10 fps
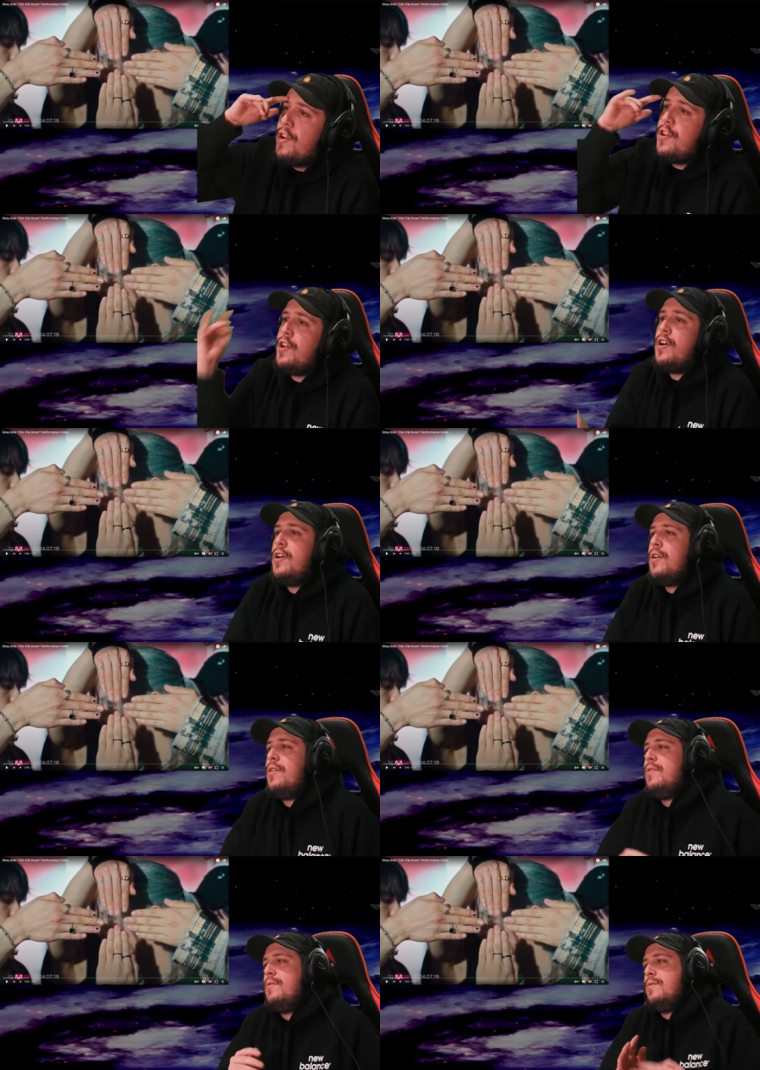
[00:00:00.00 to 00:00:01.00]

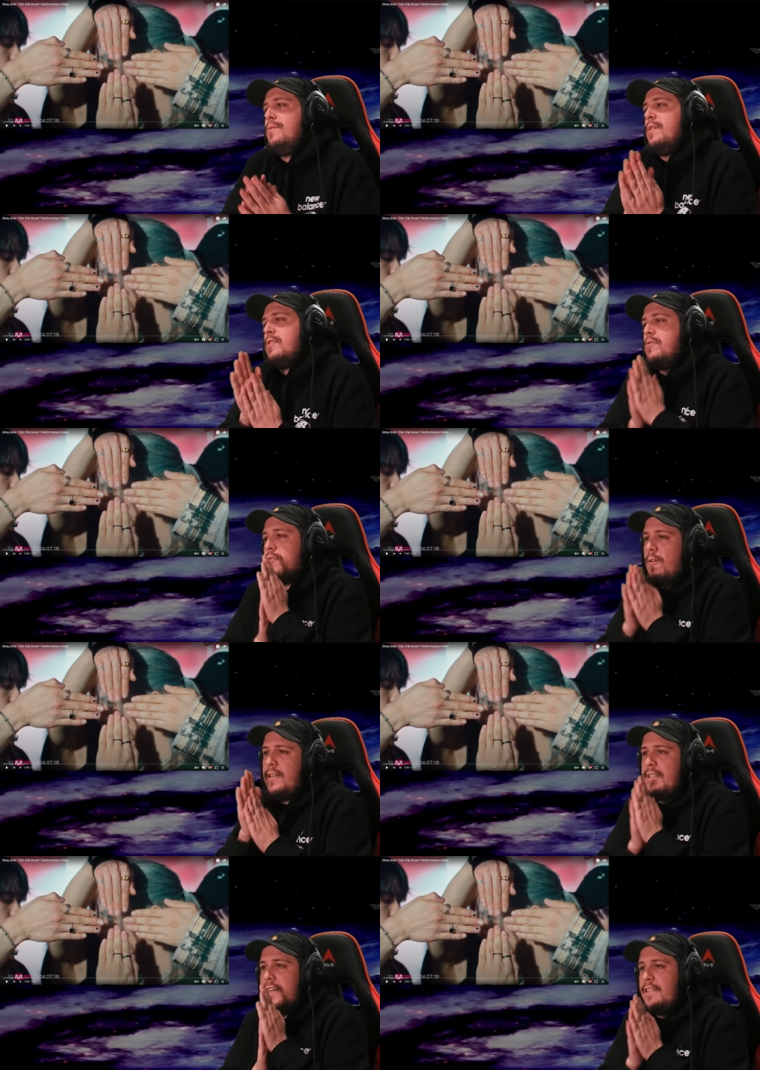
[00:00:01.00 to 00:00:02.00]
Yo, what's good,
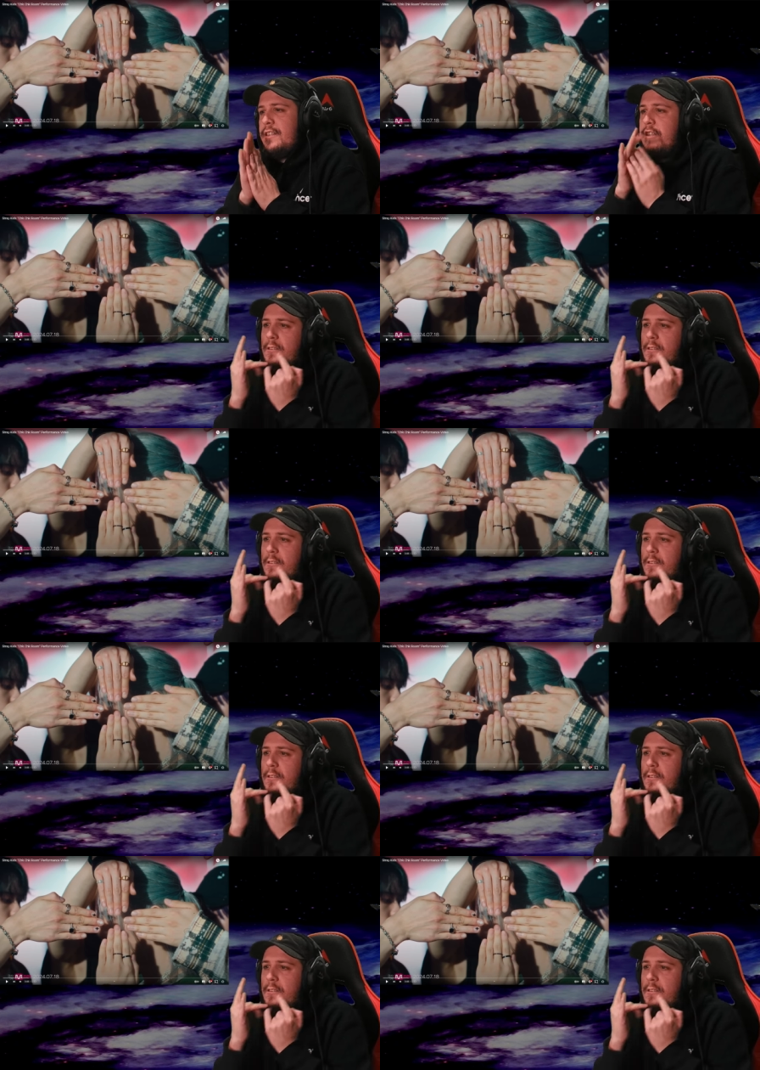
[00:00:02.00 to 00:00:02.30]
Crazy Nation?